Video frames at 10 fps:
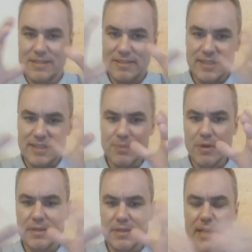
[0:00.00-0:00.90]
The second
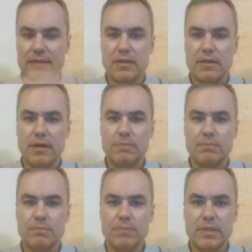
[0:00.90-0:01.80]
part of that uh,
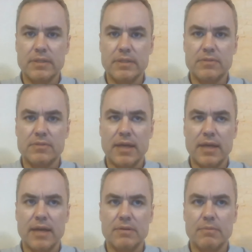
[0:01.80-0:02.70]
is
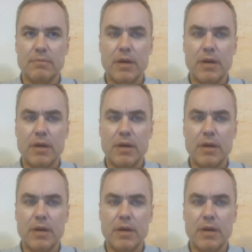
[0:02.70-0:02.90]
that